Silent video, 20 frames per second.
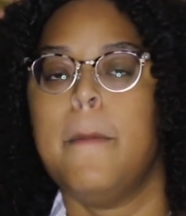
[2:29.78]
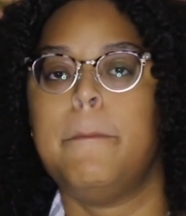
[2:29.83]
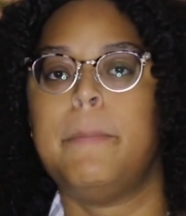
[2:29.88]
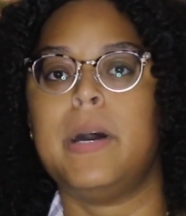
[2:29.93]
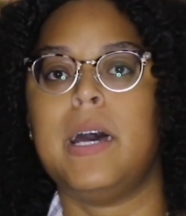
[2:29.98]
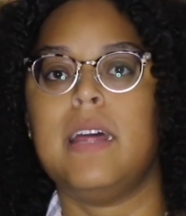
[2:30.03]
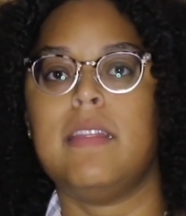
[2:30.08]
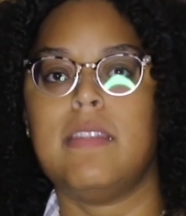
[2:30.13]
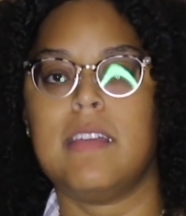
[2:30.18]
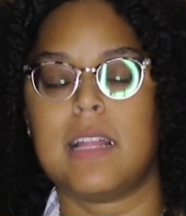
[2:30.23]

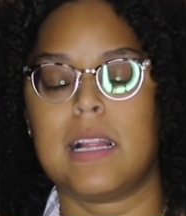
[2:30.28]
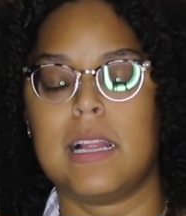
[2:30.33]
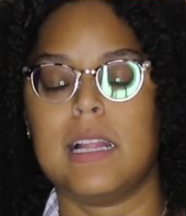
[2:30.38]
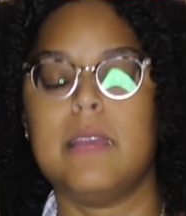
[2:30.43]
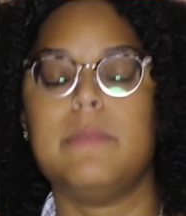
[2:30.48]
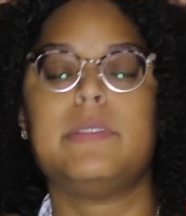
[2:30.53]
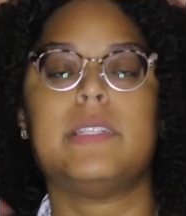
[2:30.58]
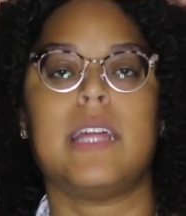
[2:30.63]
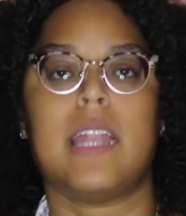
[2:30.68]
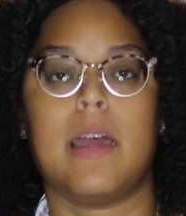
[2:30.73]
But the
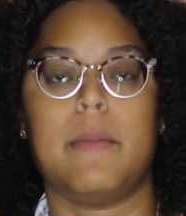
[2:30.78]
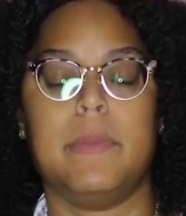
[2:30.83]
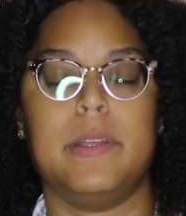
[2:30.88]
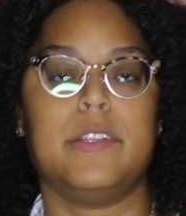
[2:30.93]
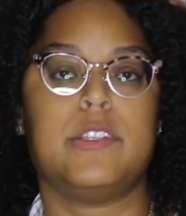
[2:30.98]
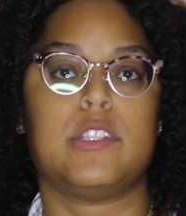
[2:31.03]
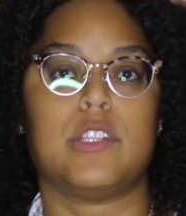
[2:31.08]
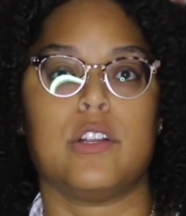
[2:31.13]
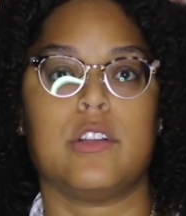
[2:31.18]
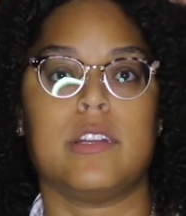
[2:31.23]
clips that I'm
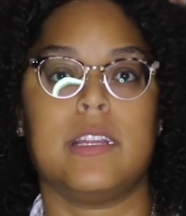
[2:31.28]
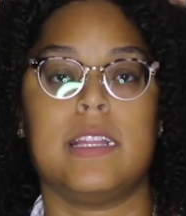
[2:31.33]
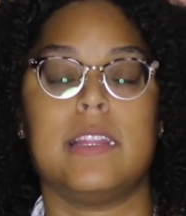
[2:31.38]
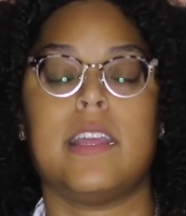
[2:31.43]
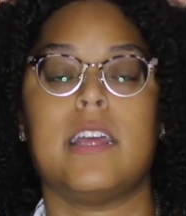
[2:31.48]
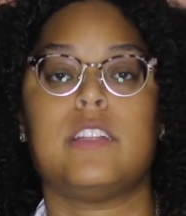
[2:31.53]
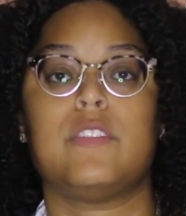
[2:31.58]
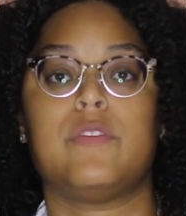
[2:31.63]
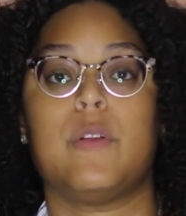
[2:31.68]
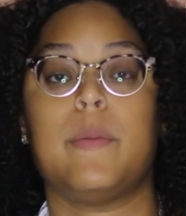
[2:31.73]
inserting,
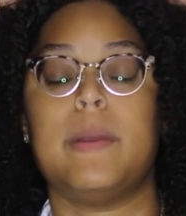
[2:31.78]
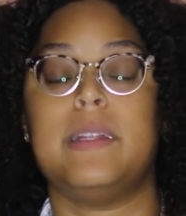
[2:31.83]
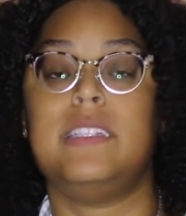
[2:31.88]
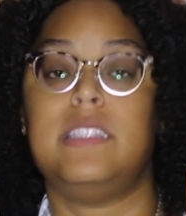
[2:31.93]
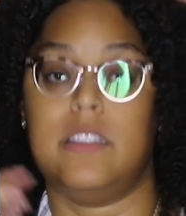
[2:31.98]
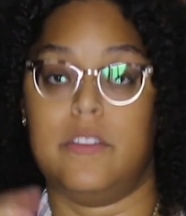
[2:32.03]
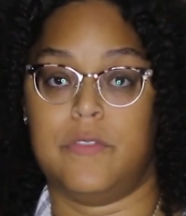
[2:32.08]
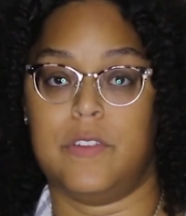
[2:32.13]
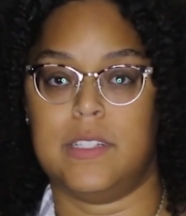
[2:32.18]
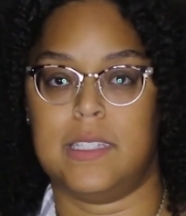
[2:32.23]
that's from a
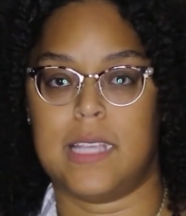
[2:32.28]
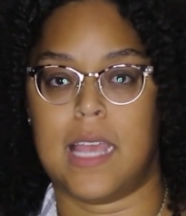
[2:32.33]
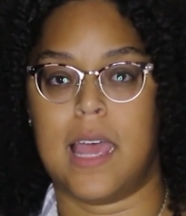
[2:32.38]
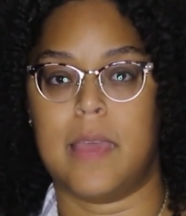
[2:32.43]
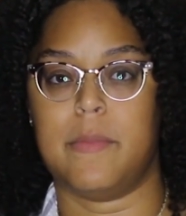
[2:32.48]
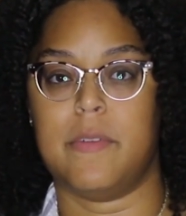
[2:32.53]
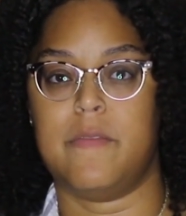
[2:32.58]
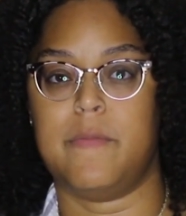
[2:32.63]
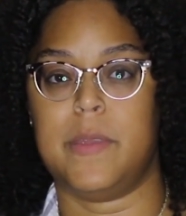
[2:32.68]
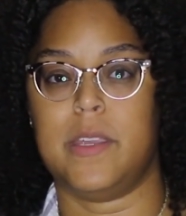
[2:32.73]
different
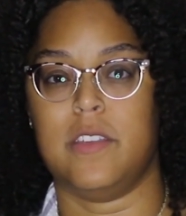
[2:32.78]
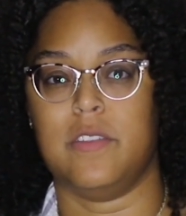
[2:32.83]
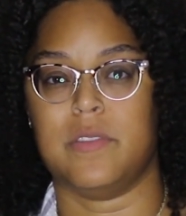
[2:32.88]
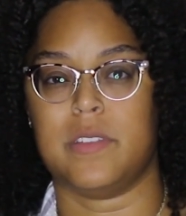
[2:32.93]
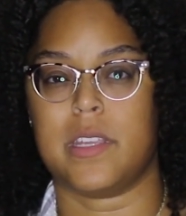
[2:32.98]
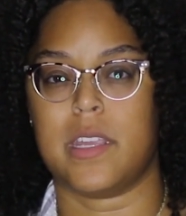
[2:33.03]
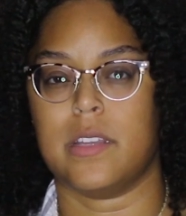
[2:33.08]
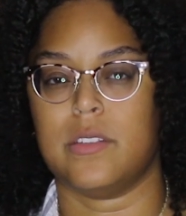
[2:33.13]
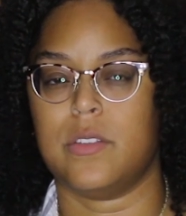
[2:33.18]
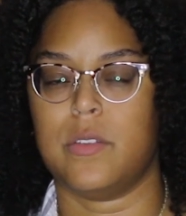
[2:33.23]
time of me using it.